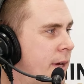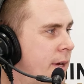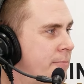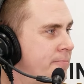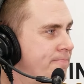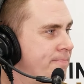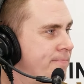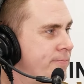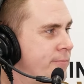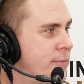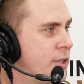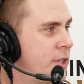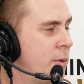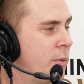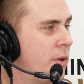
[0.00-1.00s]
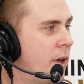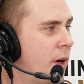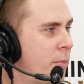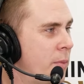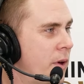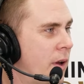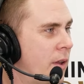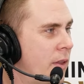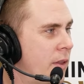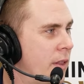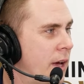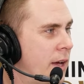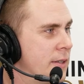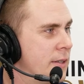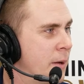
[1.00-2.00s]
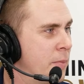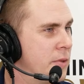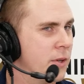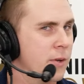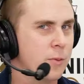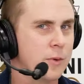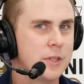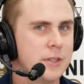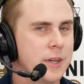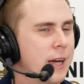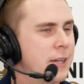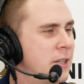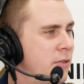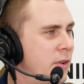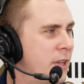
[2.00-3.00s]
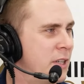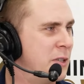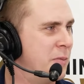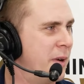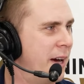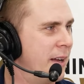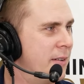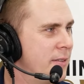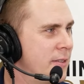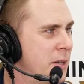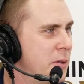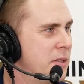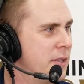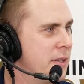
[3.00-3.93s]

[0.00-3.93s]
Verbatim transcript: day. No. She will not be on the last episode, which is actually really too bad. She was